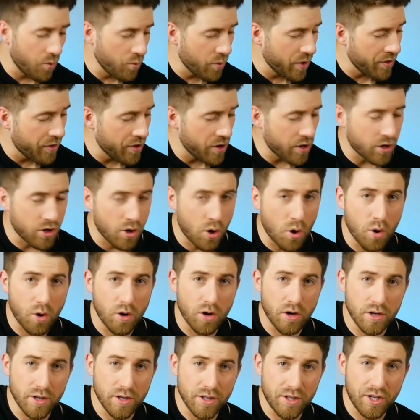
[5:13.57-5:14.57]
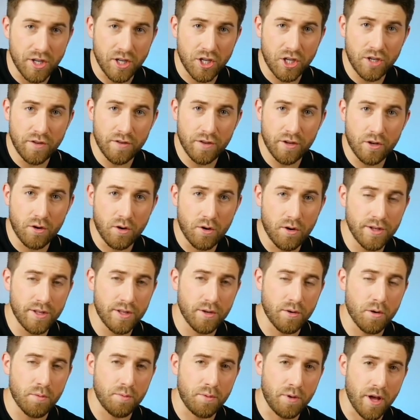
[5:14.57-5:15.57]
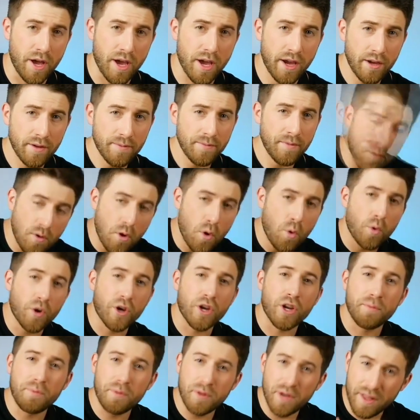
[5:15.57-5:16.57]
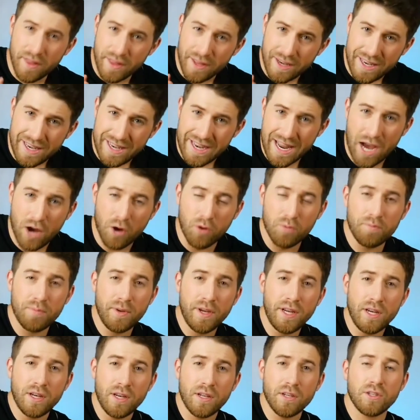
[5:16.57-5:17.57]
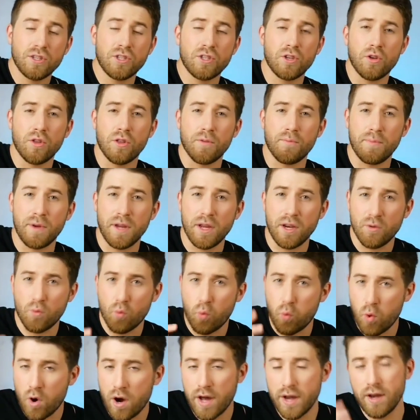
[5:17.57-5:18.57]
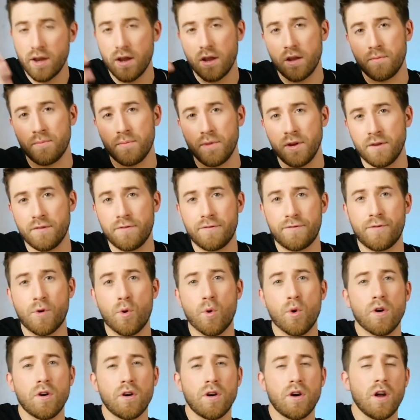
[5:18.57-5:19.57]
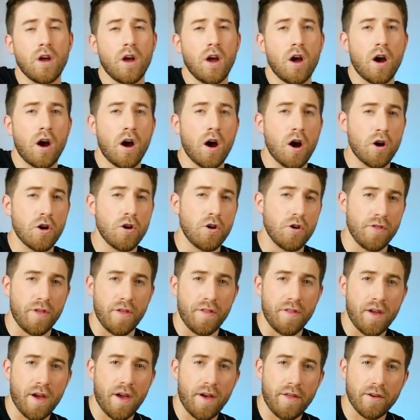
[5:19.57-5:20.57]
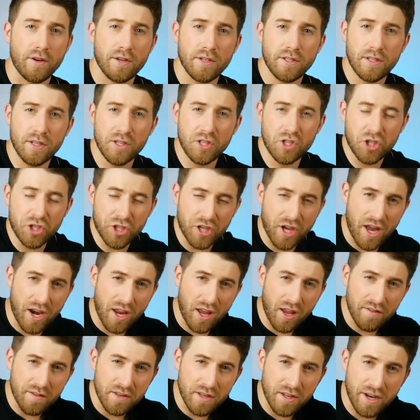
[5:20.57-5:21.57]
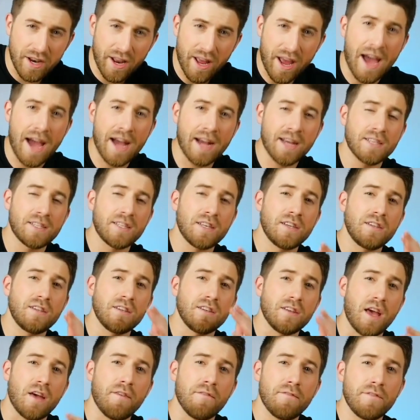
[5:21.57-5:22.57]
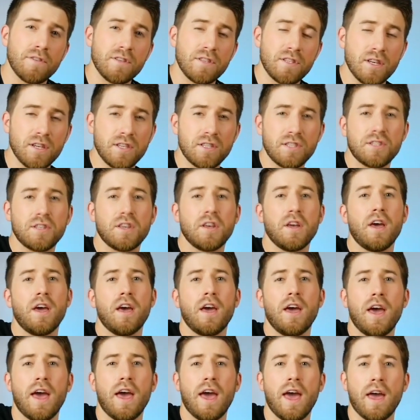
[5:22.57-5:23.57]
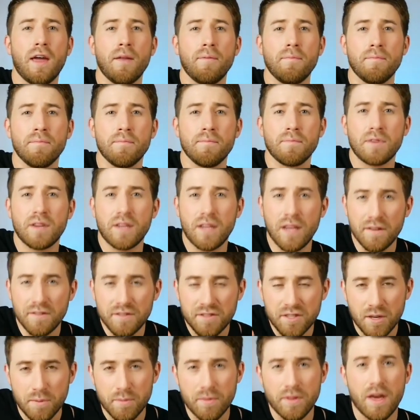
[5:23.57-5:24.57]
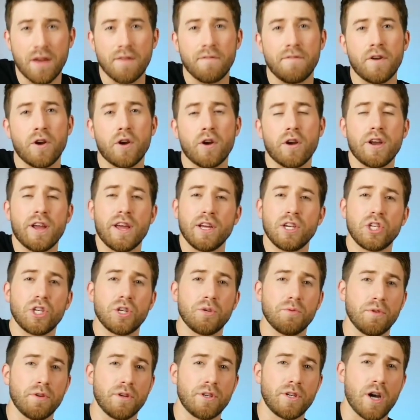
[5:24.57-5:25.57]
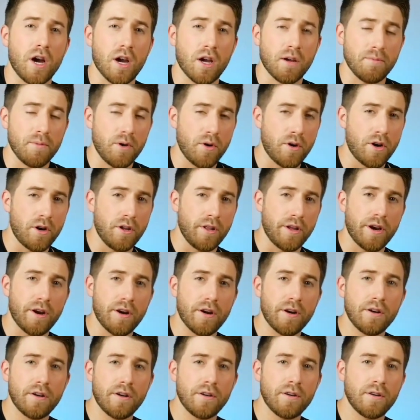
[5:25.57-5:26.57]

with our chords, each of the chords that we're playing, we're going to play the downbeat, so the beat 1 and beat 4, harder than the others. This just kind of gives it an accent and emphasis and gives some of that variation we were talking about earlier.